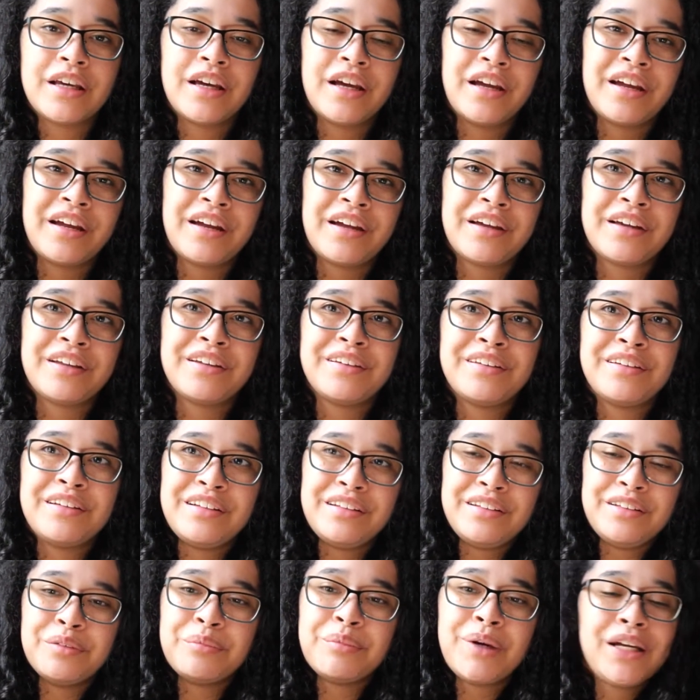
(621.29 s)
and
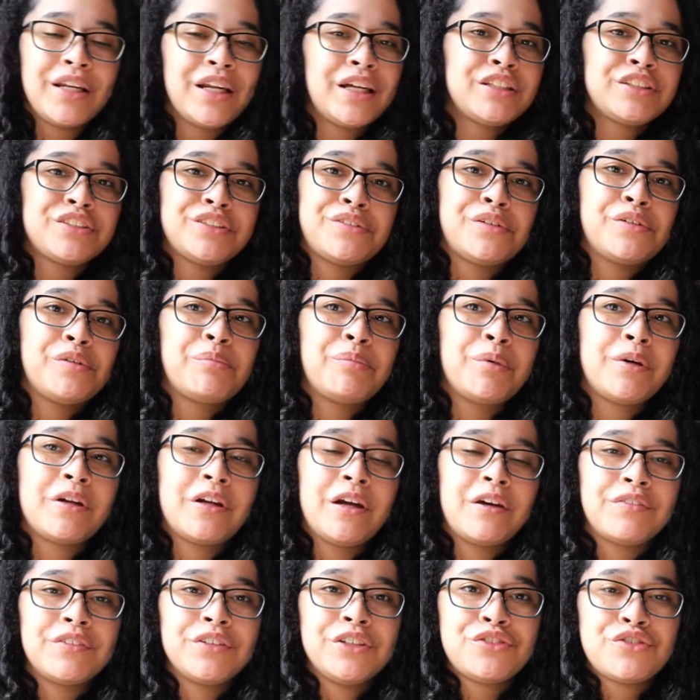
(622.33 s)
you might not show up on
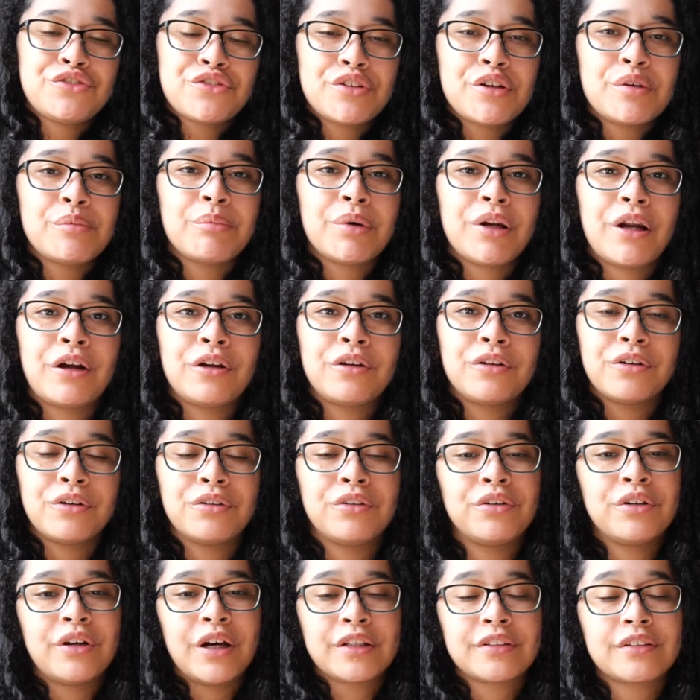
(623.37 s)
every stream, but I know
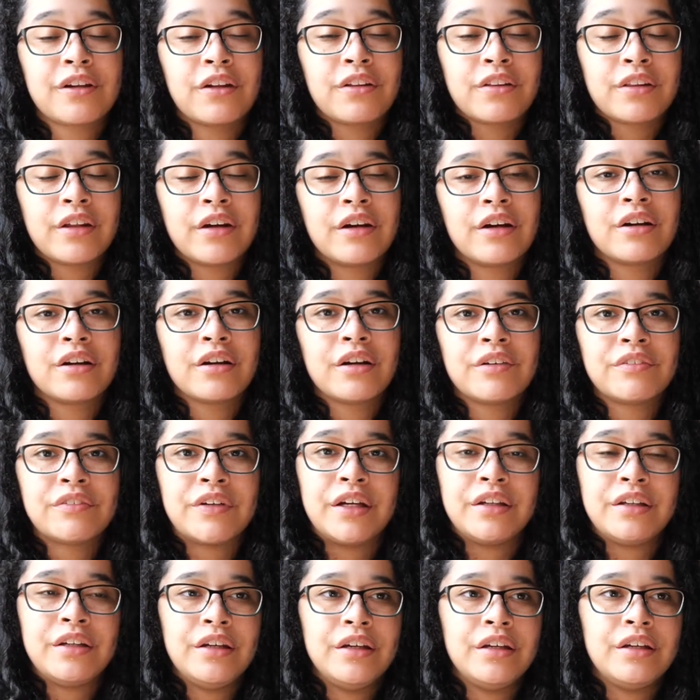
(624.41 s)
you guys are there if I
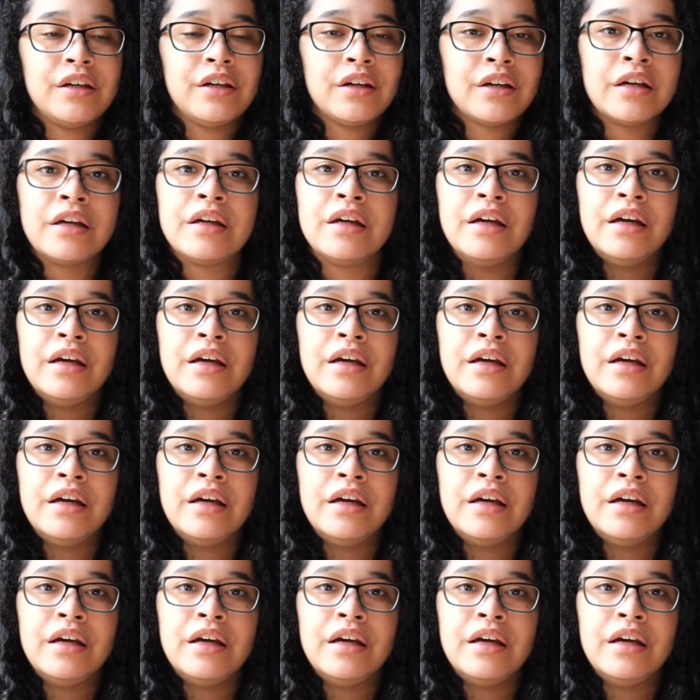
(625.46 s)
need it,